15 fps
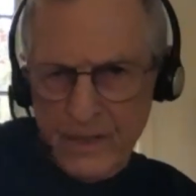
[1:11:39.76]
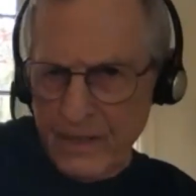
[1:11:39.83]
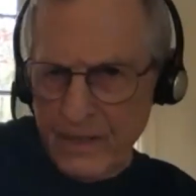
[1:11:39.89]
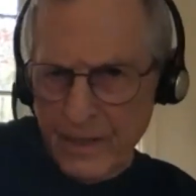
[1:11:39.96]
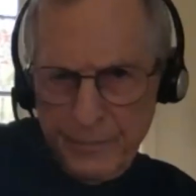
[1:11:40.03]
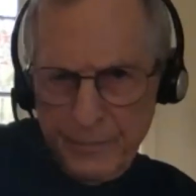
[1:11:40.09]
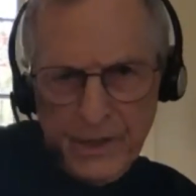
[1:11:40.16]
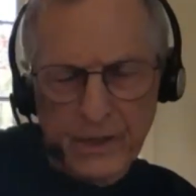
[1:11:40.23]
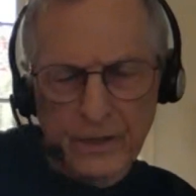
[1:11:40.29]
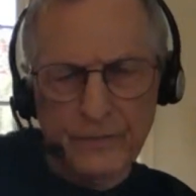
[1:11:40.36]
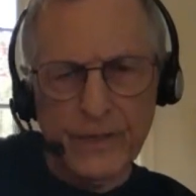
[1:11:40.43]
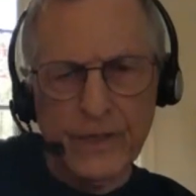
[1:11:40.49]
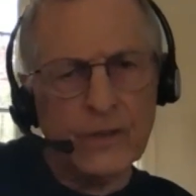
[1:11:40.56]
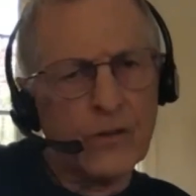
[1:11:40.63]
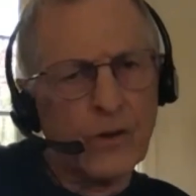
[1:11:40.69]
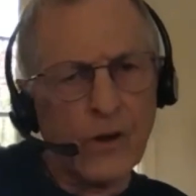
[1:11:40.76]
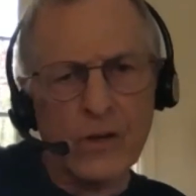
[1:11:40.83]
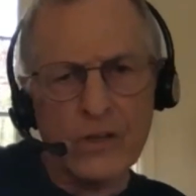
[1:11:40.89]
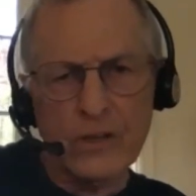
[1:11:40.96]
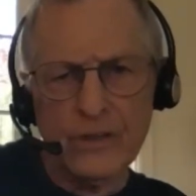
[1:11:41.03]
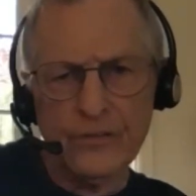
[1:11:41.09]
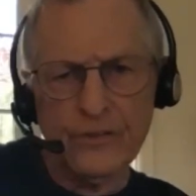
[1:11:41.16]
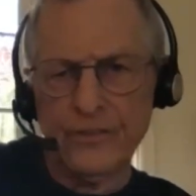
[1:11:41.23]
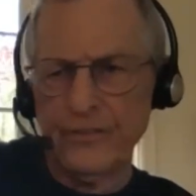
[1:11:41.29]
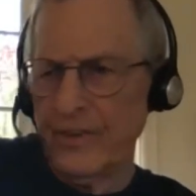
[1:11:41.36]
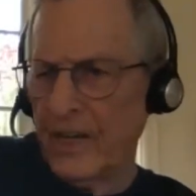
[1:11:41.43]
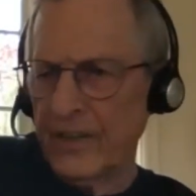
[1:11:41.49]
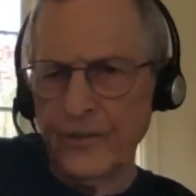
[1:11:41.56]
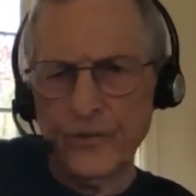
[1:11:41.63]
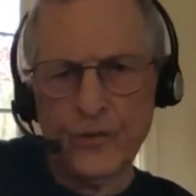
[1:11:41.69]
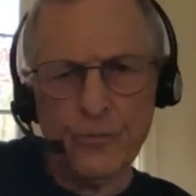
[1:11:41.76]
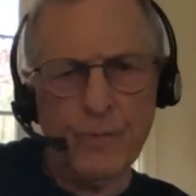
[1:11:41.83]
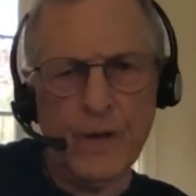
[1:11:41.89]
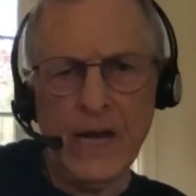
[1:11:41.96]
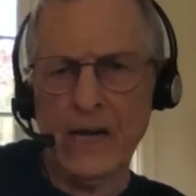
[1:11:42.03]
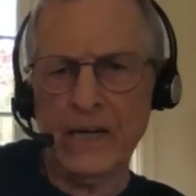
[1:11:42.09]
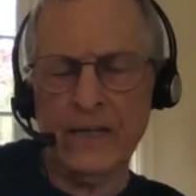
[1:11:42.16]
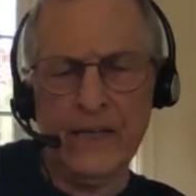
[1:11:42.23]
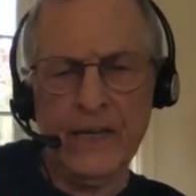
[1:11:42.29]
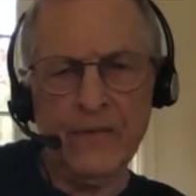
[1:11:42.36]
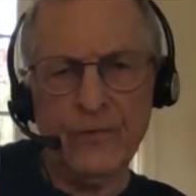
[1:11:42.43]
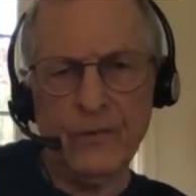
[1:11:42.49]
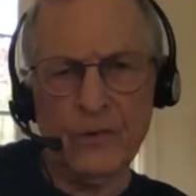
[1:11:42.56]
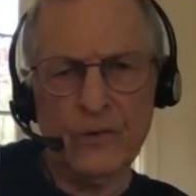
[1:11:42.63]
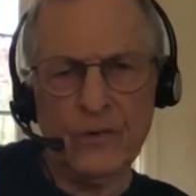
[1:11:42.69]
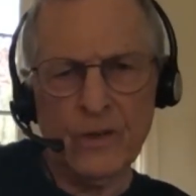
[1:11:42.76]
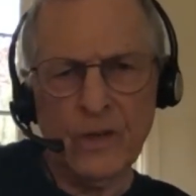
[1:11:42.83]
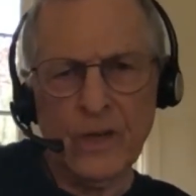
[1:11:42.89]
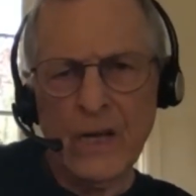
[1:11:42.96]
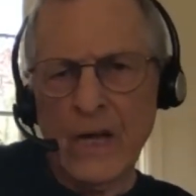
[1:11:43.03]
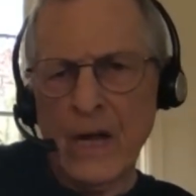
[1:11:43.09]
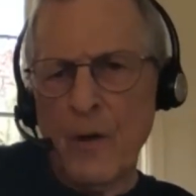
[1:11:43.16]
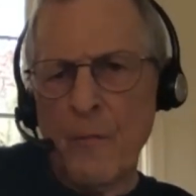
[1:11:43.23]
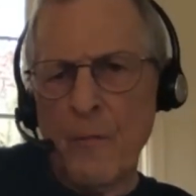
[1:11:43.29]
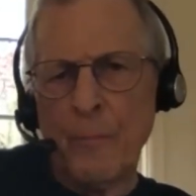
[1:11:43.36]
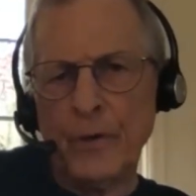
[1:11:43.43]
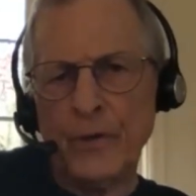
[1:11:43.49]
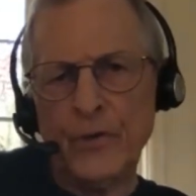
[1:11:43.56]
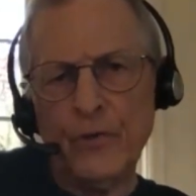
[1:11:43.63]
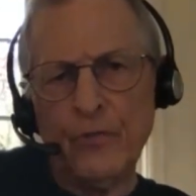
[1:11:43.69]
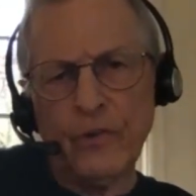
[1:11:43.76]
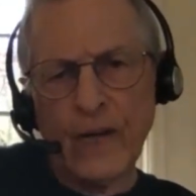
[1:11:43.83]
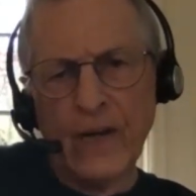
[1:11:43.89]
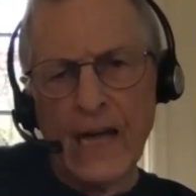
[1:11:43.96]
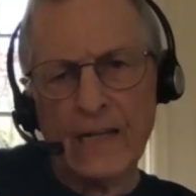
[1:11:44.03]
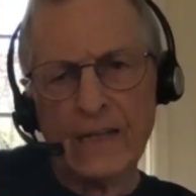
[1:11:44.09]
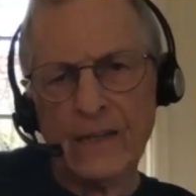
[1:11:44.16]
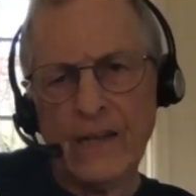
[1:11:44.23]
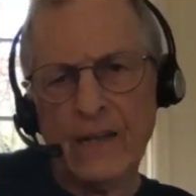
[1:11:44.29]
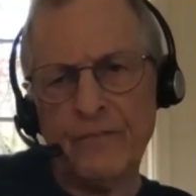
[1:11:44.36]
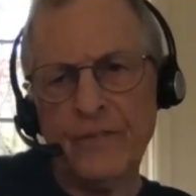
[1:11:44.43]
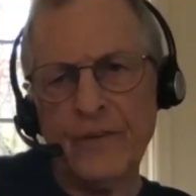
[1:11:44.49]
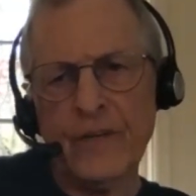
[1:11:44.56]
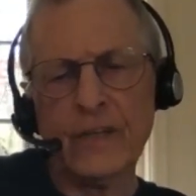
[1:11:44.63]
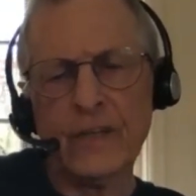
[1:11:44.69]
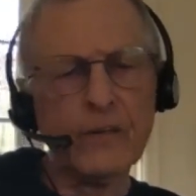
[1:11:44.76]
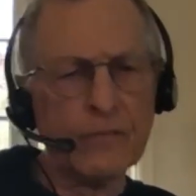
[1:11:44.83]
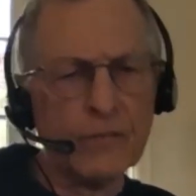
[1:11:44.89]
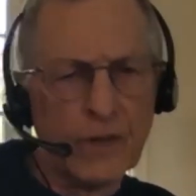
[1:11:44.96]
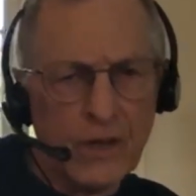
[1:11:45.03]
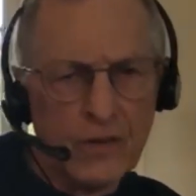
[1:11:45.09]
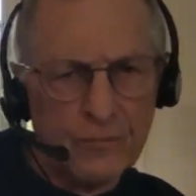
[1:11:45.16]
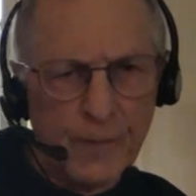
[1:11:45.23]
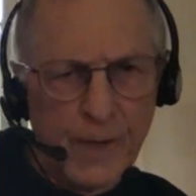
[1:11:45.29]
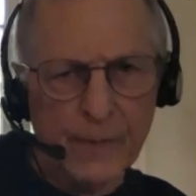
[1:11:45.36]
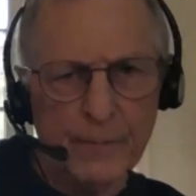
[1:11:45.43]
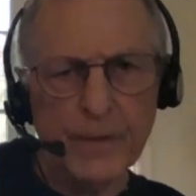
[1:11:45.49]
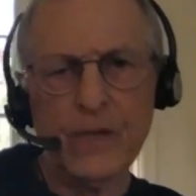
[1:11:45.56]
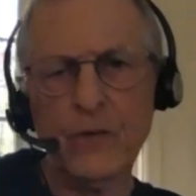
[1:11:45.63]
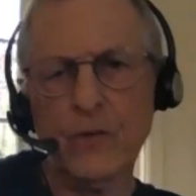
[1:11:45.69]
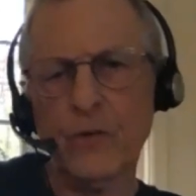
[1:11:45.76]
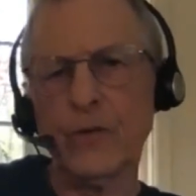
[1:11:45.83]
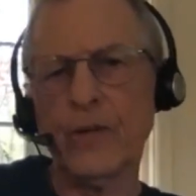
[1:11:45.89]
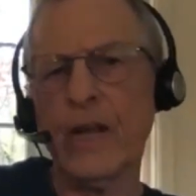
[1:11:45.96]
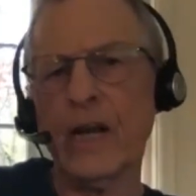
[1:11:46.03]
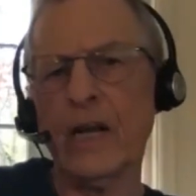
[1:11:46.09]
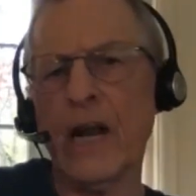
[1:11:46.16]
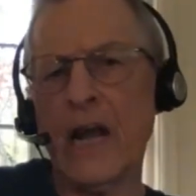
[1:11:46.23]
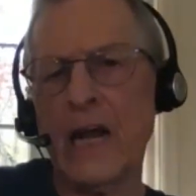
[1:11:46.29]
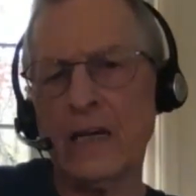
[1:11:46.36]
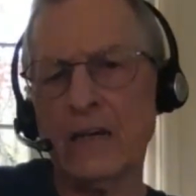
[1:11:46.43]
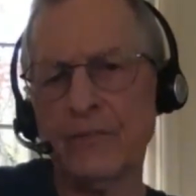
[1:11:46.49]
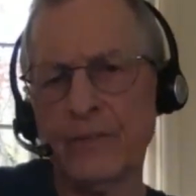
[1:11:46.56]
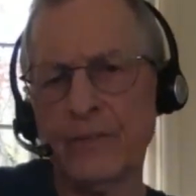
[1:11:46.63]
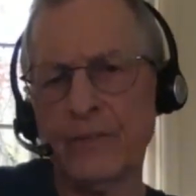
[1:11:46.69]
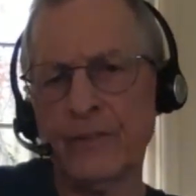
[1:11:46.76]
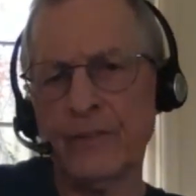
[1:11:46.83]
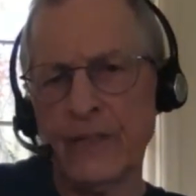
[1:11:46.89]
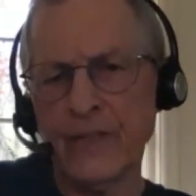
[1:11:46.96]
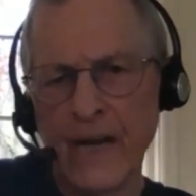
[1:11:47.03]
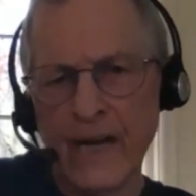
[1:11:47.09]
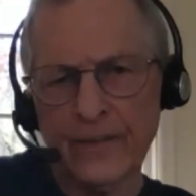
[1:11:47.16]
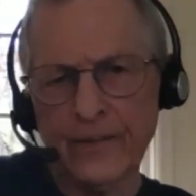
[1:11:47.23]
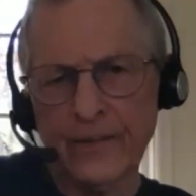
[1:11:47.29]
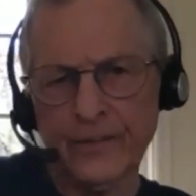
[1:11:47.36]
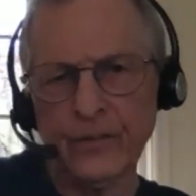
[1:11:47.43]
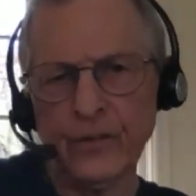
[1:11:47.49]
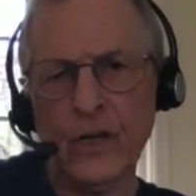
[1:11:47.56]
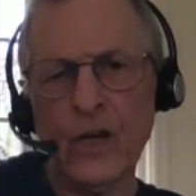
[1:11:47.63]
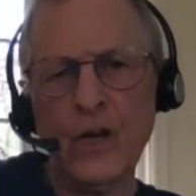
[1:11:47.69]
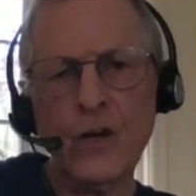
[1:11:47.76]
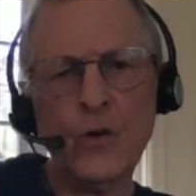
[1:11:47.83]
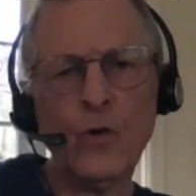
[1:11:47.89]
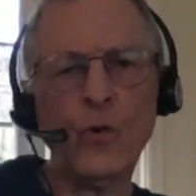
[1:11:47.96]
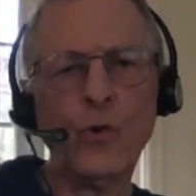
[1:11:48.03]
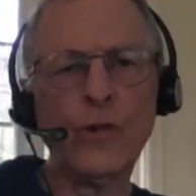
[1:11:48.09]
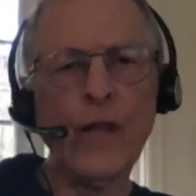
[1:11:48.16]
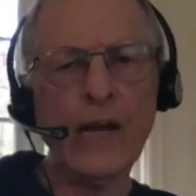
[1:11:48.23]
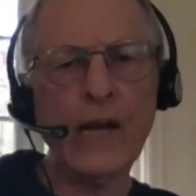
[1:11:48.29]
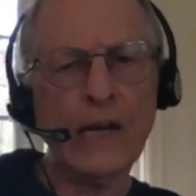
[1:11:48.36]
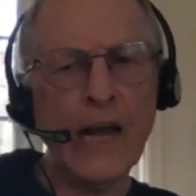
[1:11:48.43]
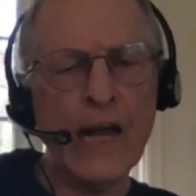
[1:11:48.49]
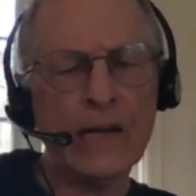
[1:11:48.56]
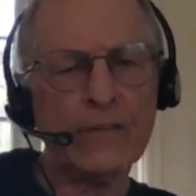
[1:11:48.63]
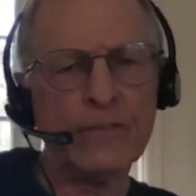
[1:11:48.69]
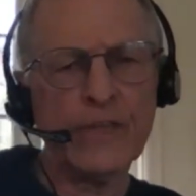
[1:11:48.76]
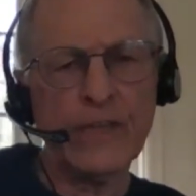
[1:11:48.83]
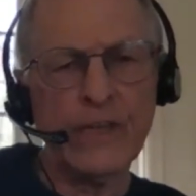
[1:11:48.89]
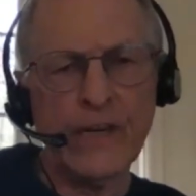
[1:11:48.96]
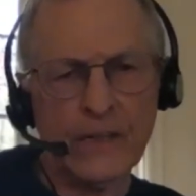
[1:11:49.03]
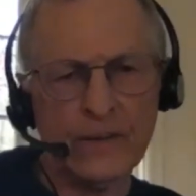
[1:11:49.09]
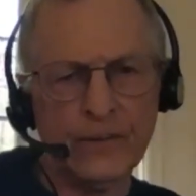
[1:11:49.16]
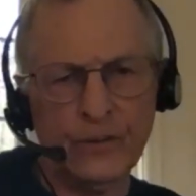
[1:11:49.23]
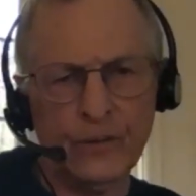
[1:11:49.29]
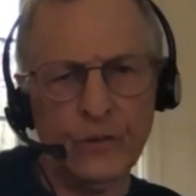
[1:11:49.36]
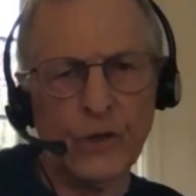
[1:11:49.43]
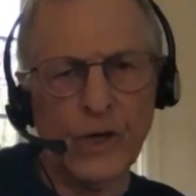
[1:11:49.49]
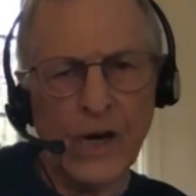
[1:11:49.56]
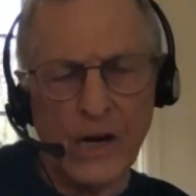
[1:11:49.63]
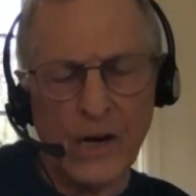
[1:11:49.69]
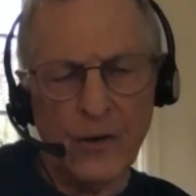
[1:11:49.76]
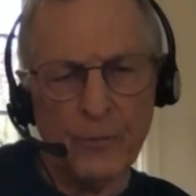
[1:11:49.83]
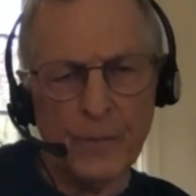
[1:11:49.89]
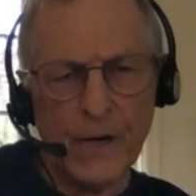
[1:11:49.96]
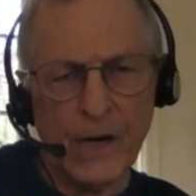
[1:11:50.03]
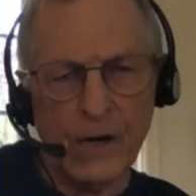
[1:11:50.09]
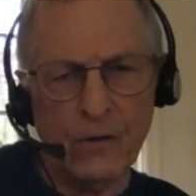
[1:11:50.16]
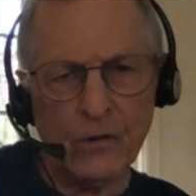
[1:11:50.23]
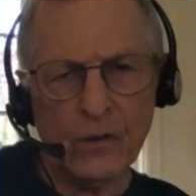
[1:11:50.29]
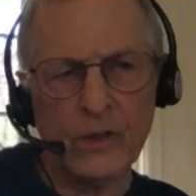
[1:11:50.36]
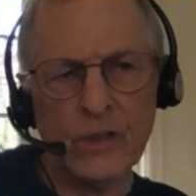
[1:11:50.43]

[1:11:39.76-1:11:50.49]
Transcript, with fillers: can be living in darkness. It's not that you're bad and evil, but you've lacked that feeling of love, maybe, or that lack of connection, or that lack of connection to a higher power,